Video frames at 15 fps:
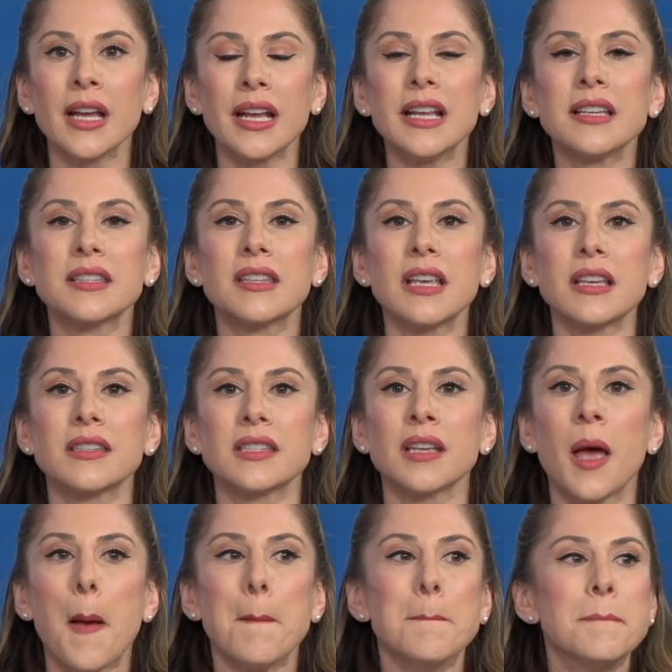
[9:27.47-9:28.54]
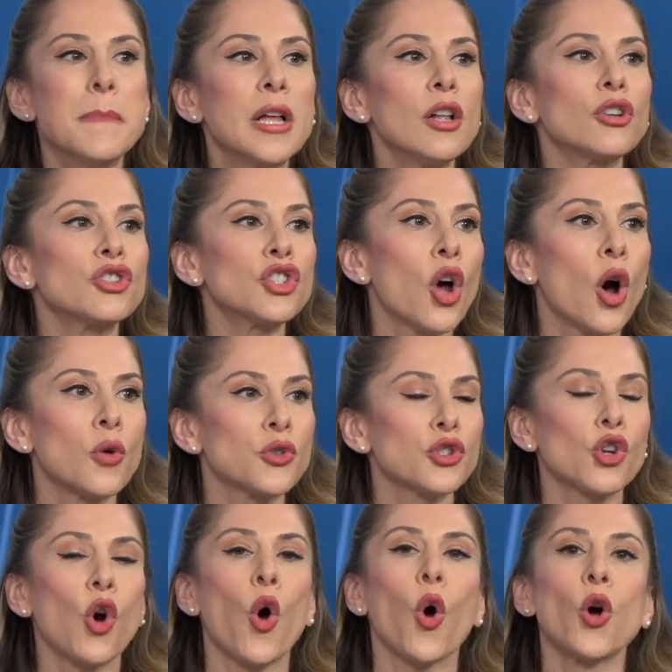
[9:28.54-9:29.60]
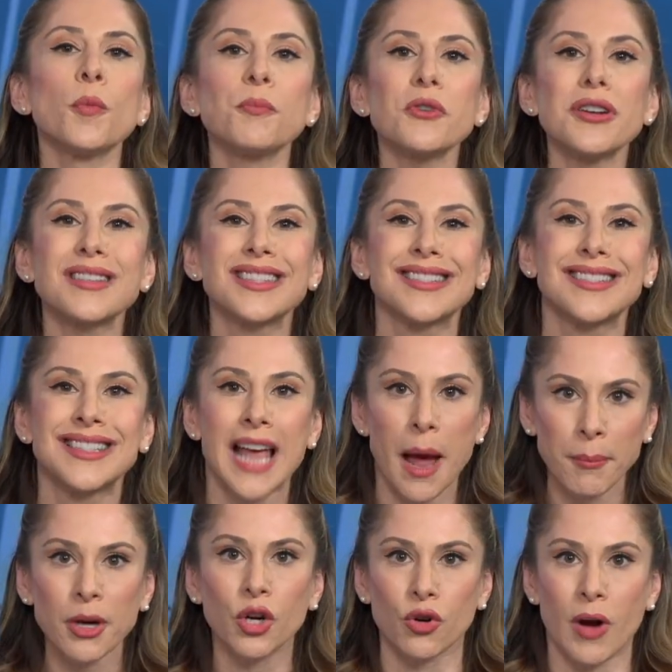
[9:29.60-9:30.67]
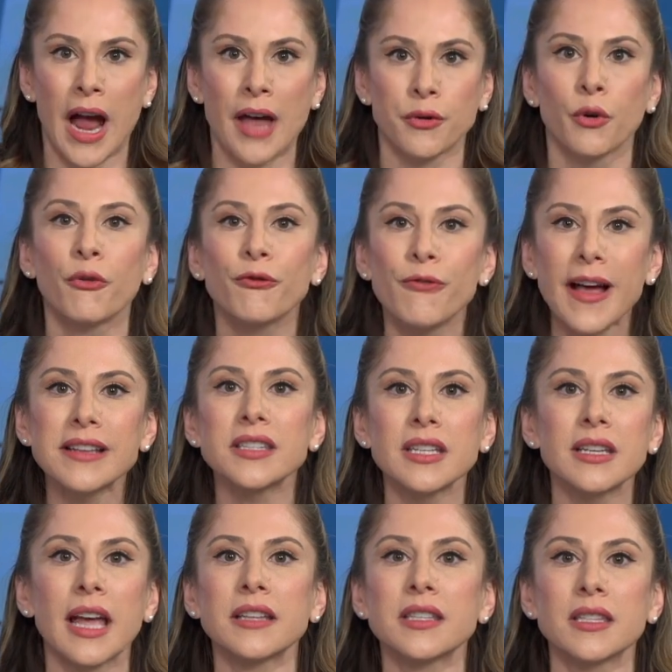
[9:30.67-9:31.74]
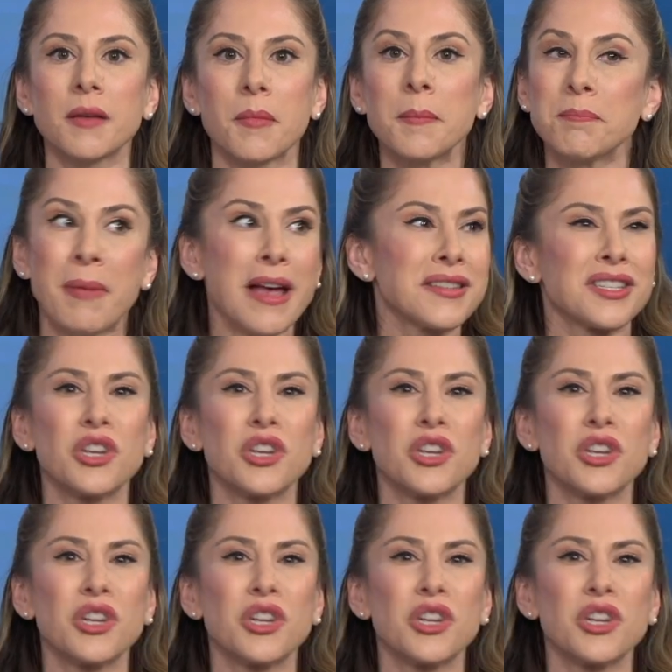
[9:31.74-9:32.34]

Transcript: is this milquetoast corporatist Democrat who fights against the best